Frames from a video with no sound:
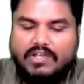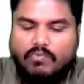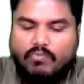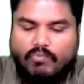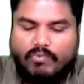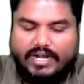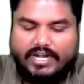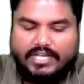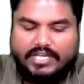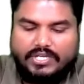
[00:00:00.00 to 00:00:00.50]

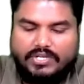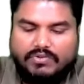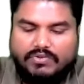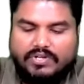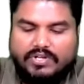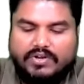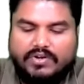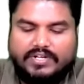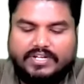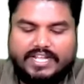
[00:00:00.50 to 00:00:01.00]
One
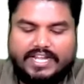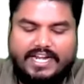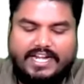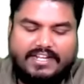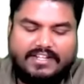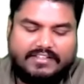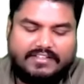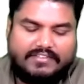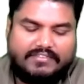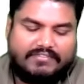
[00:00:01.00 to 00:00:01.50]
nucleotide
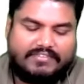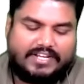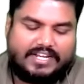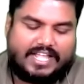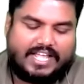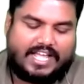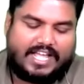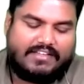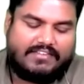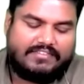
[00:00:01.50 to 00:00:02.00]
will
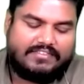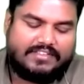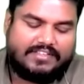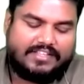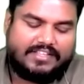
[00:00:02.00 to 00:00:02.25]
have